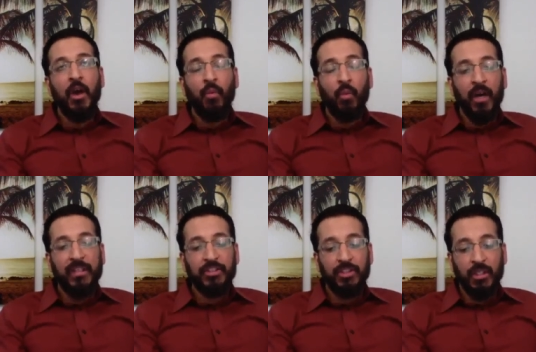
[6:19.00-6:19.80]

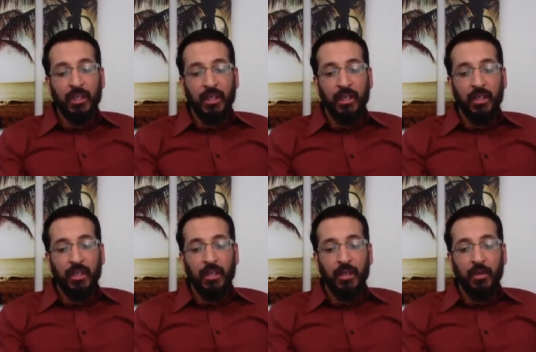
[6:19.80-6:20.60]

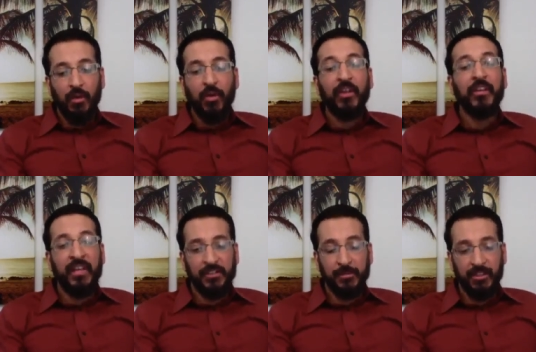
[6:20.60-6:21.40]
where their
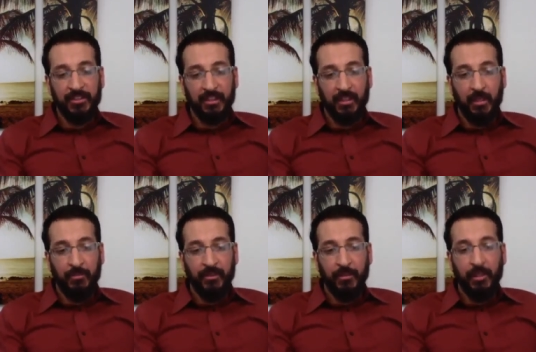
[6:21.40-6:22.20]
next meal is going to come
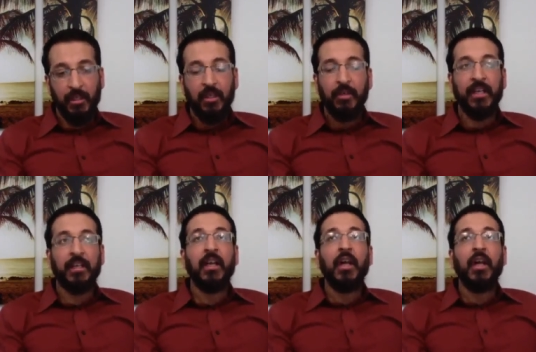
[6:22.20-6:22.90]
from, right?